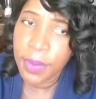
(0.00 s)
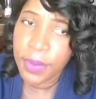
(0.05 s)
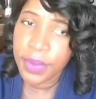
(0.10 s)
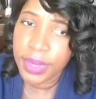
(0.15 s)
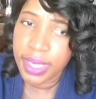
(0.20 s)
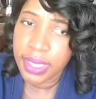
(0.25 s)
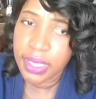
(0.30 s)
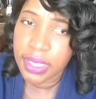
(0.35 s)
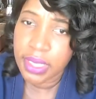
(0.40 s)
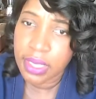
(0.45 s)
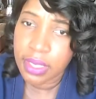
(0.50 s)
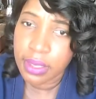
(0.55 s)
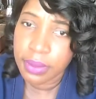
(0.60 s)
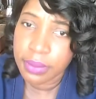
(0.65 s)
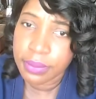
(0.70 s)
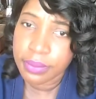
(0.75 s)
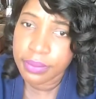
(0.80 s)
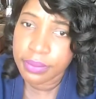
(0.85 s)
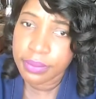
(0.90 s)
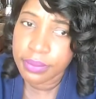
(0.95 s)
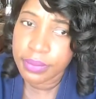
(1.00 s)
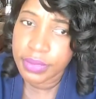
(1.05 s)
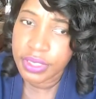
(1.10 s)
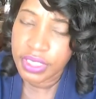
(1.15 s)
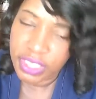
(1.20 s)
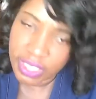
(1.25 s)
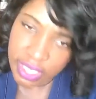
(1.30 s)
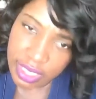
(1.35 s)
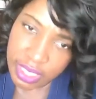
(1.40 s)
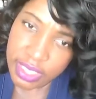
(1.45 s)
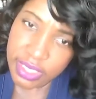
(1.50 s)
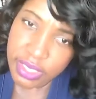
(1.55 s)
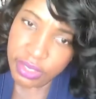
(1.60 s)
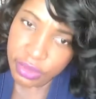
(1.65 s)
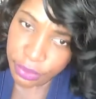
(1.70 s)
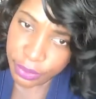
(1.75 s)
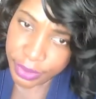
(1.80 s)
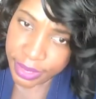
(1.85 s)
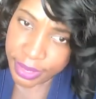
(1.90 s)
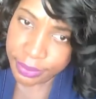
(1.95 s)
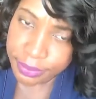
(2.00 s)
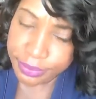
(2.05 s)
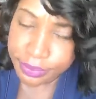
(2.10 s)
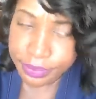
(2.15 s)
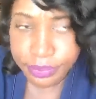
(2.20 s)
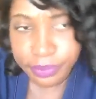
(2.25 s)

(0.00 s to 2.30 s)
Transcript: but she does agree.